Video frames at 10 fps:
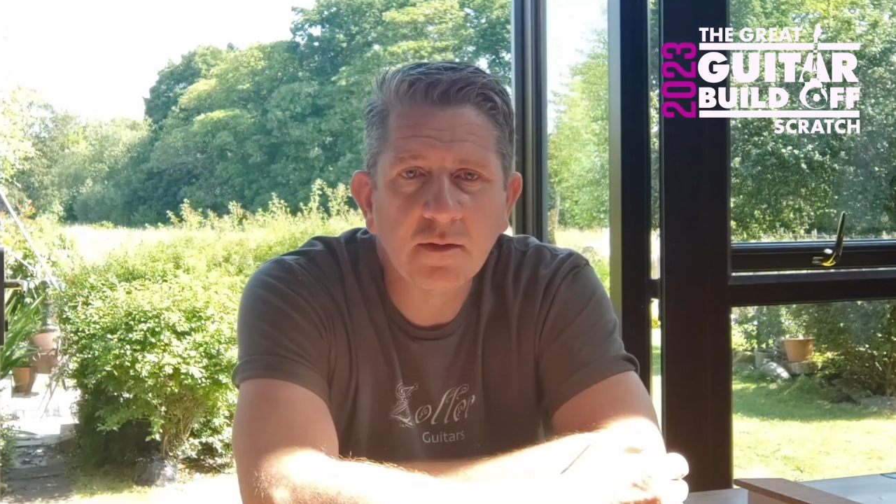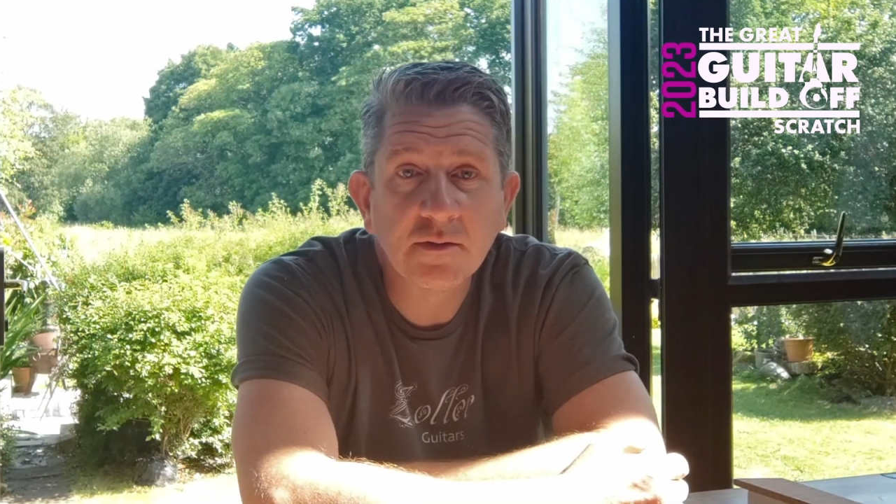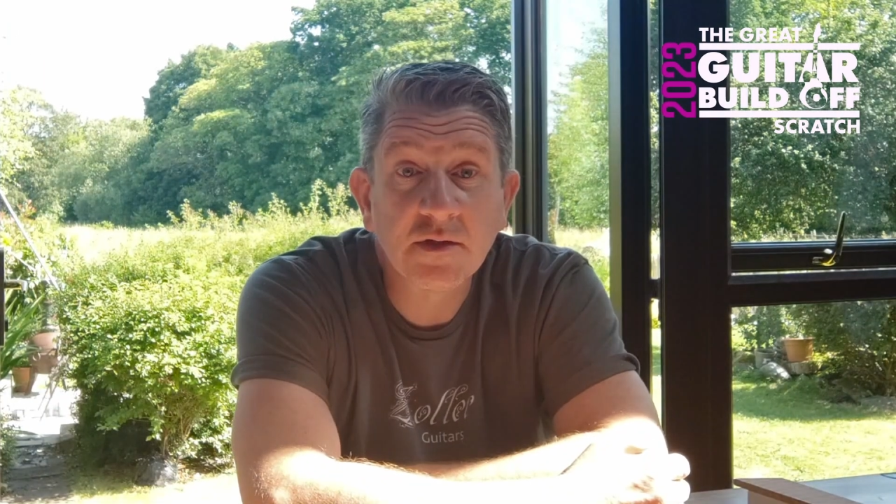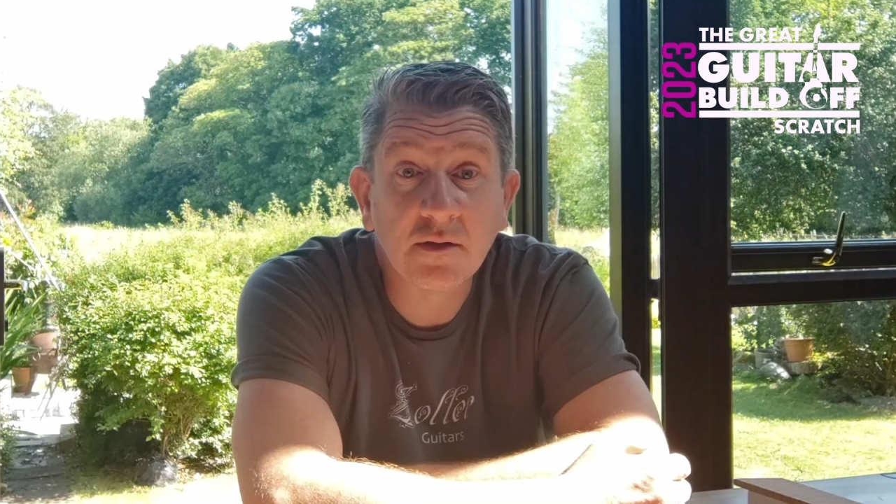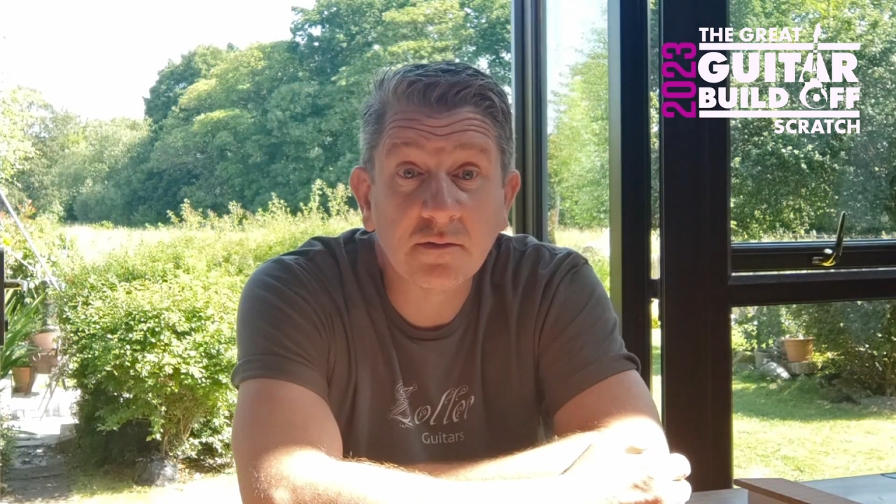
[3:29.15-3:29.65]

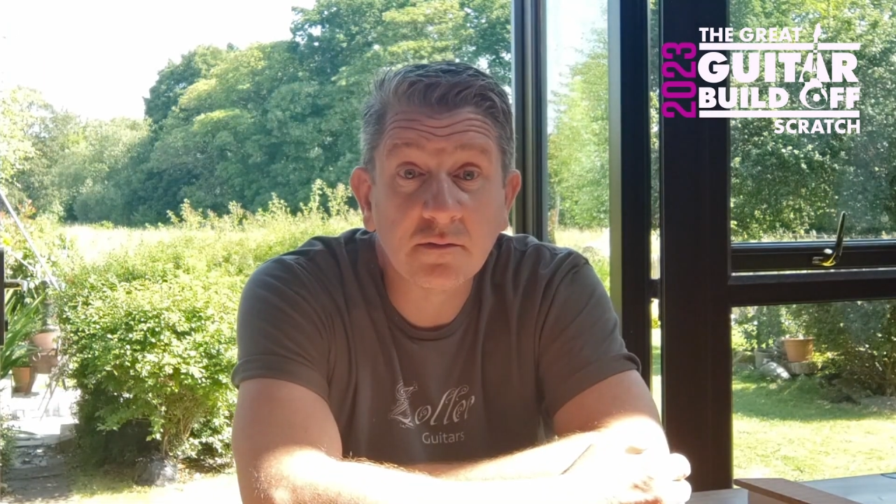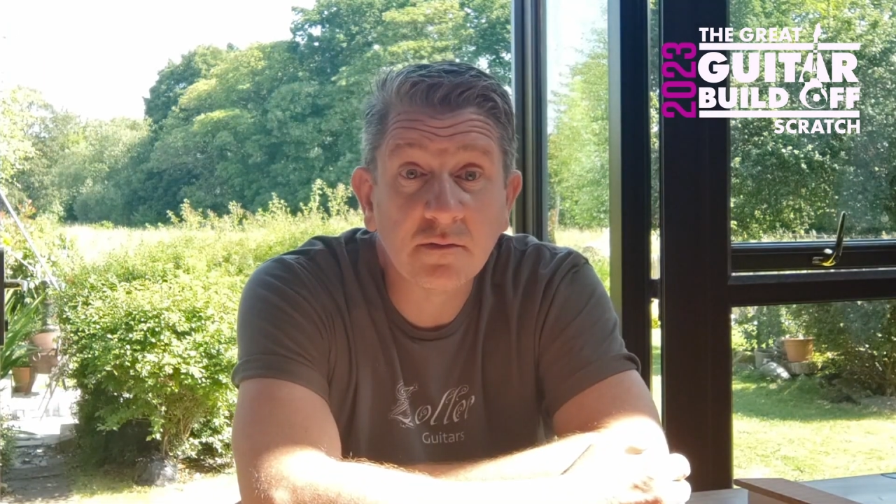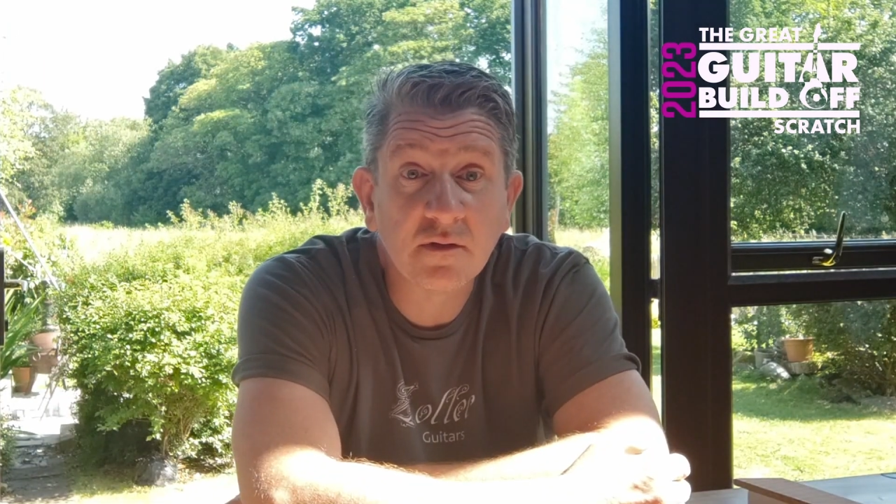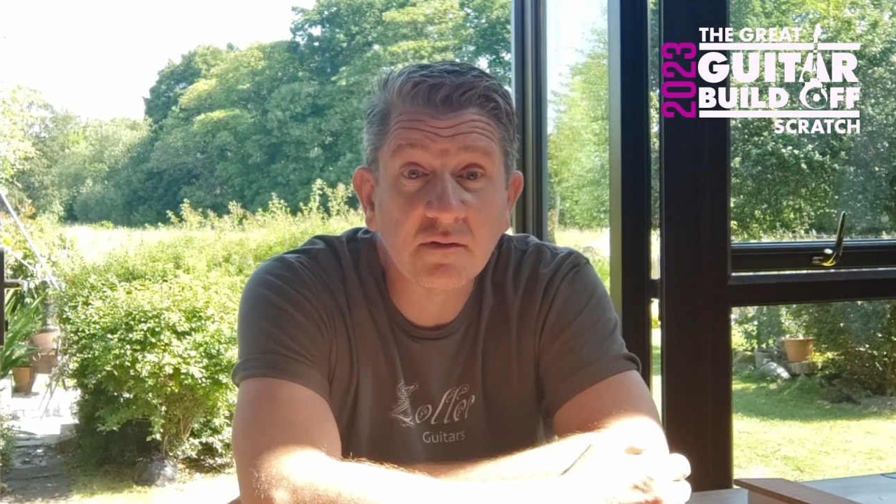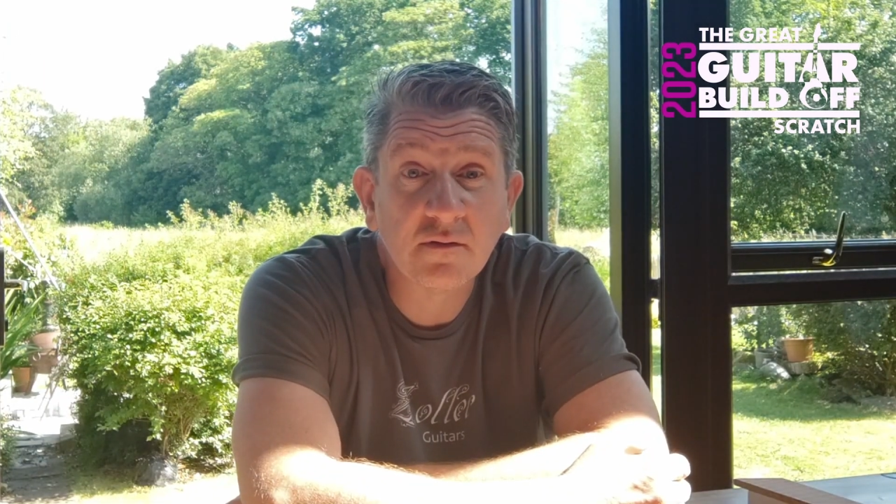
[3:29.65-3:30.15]
So
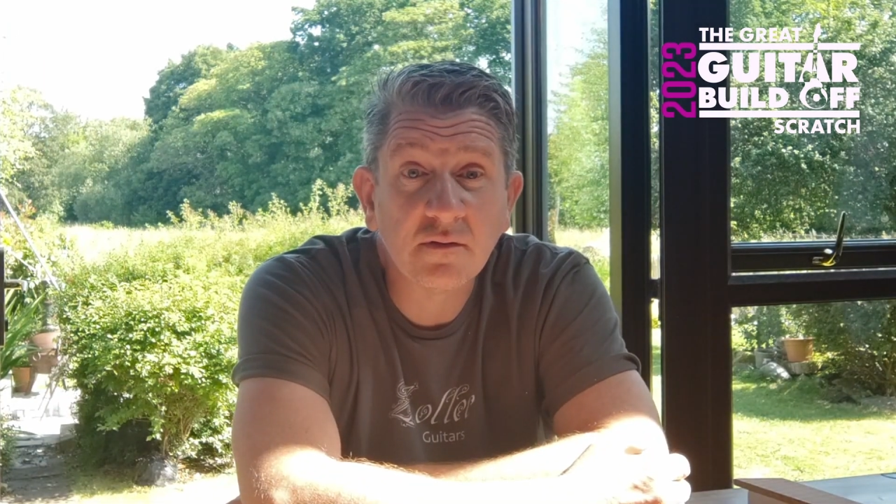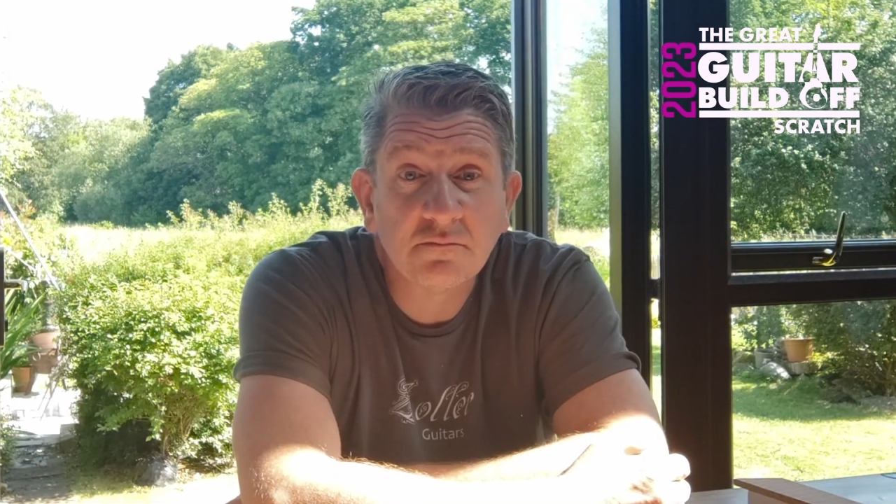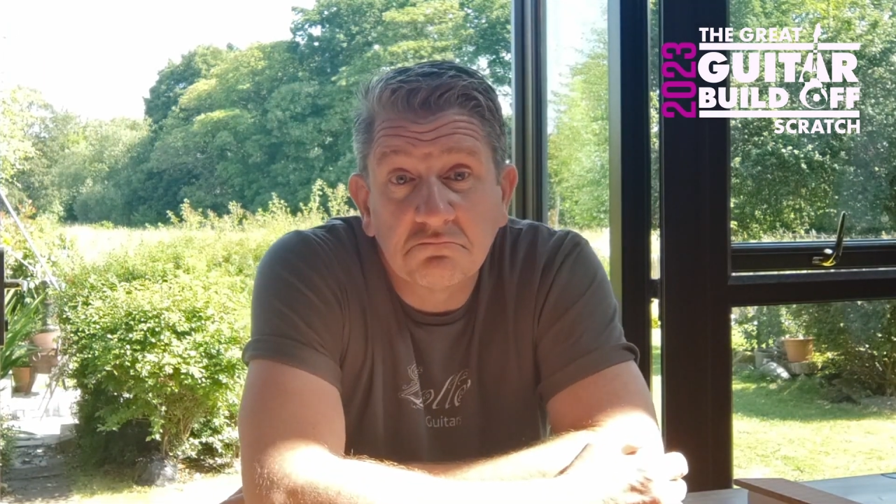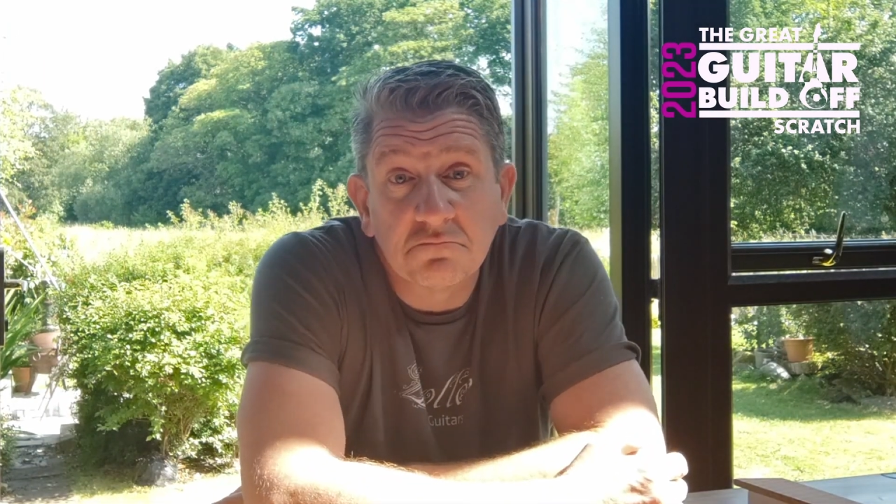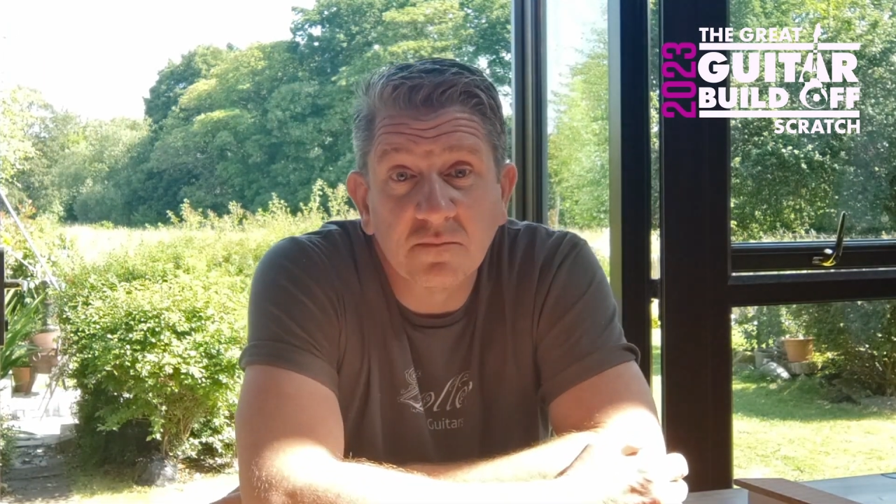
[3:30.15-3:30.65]
I thought,
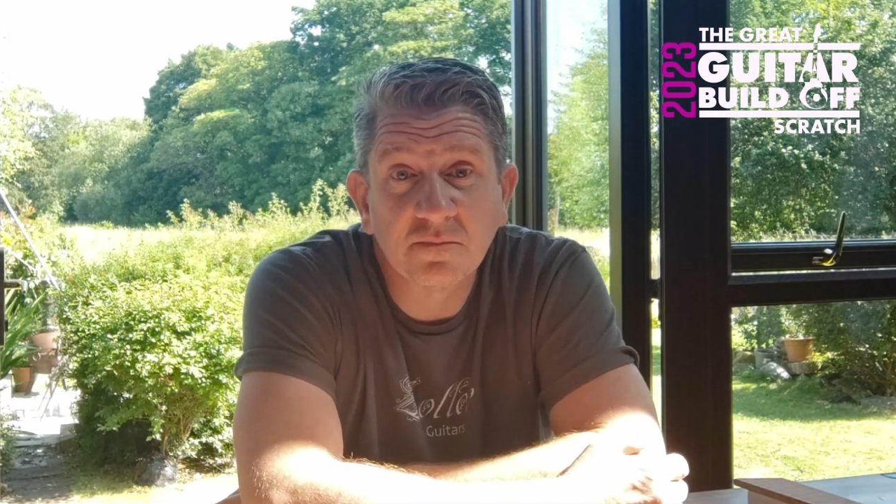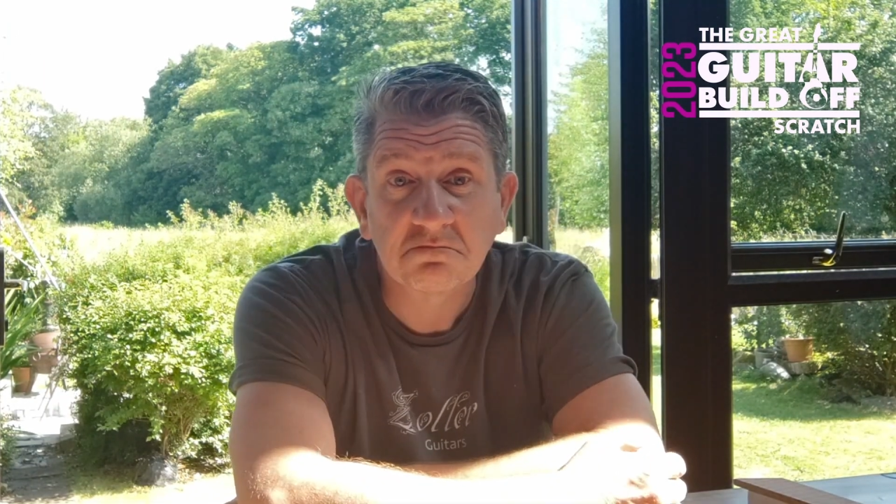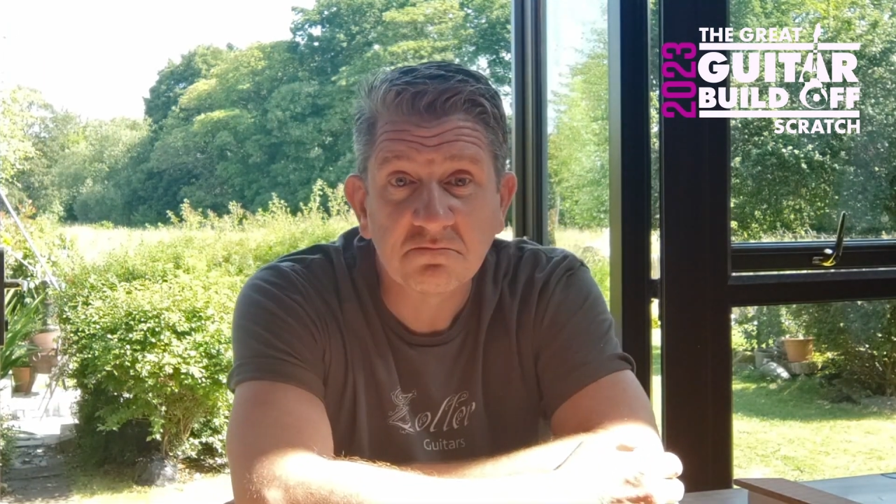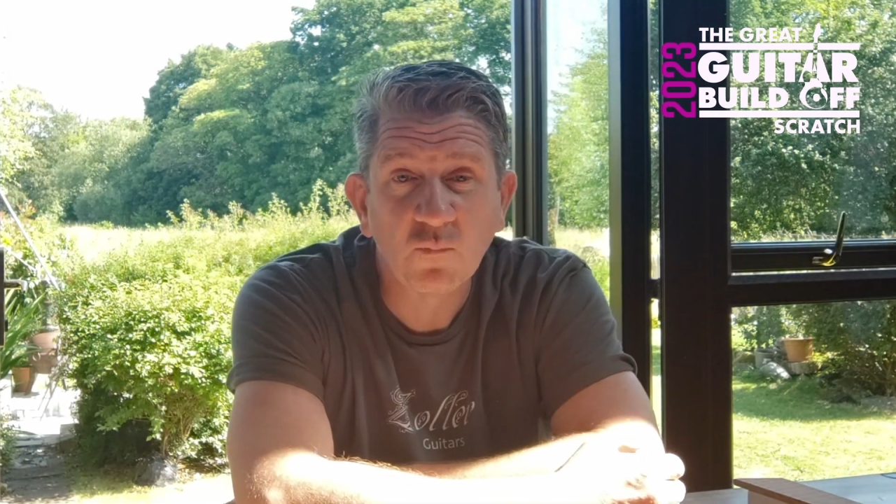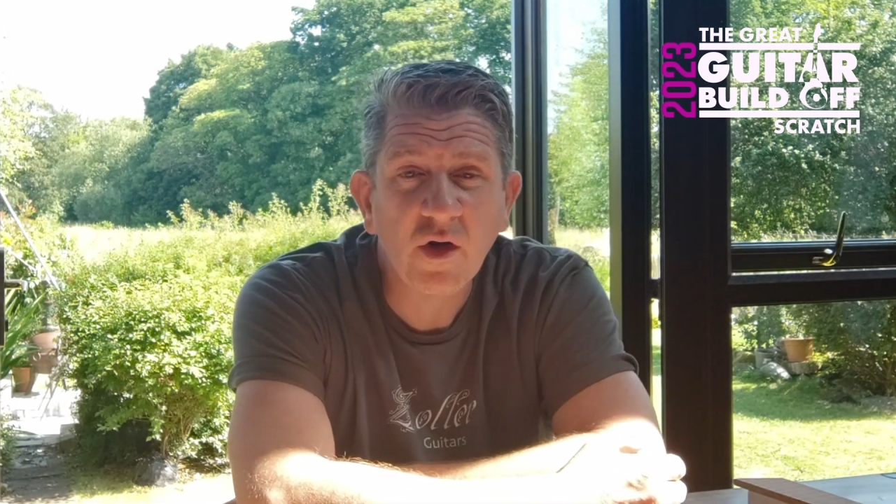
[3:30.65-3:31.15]

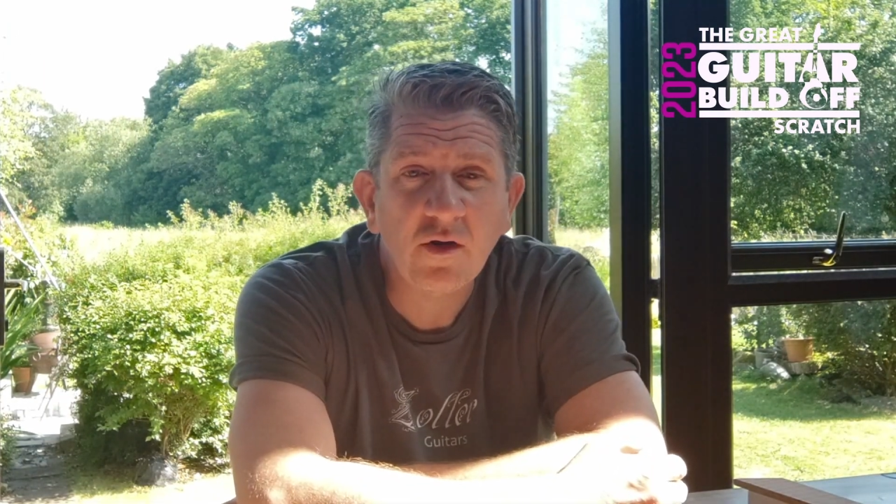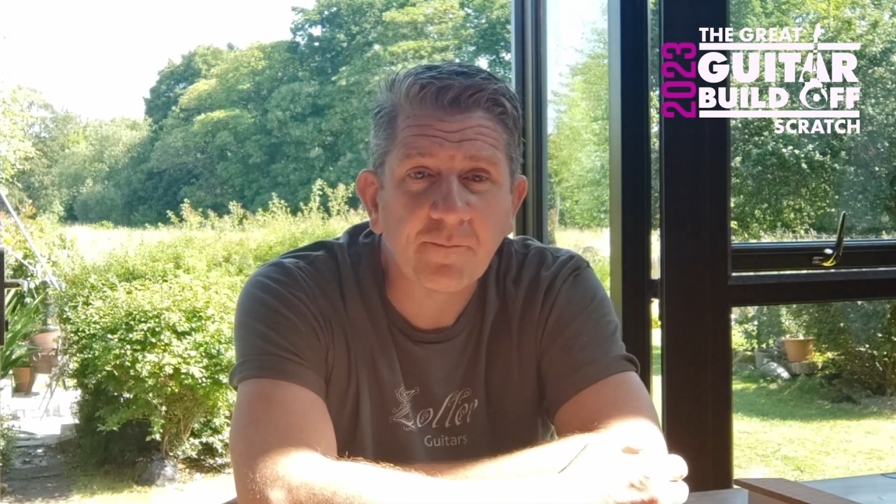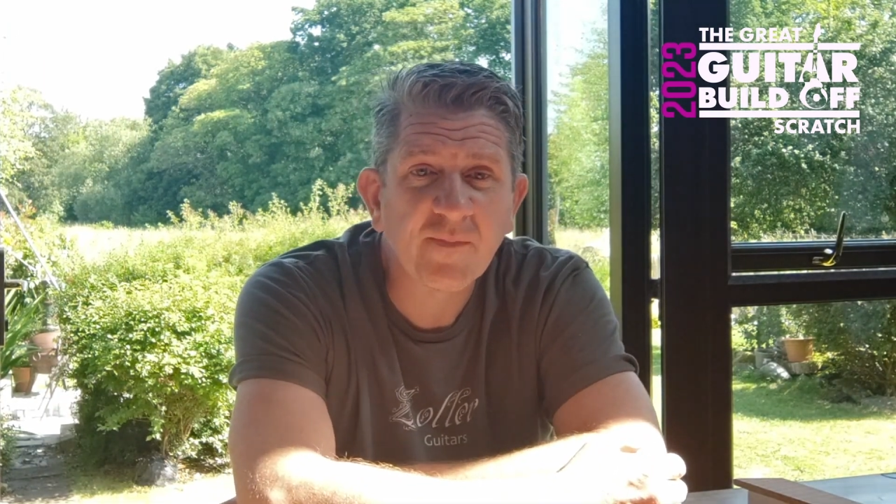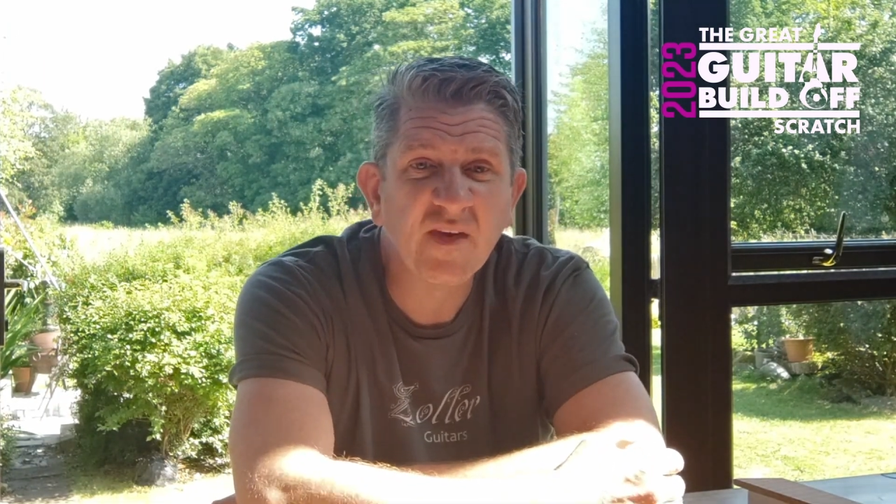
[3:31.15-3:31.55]
why not?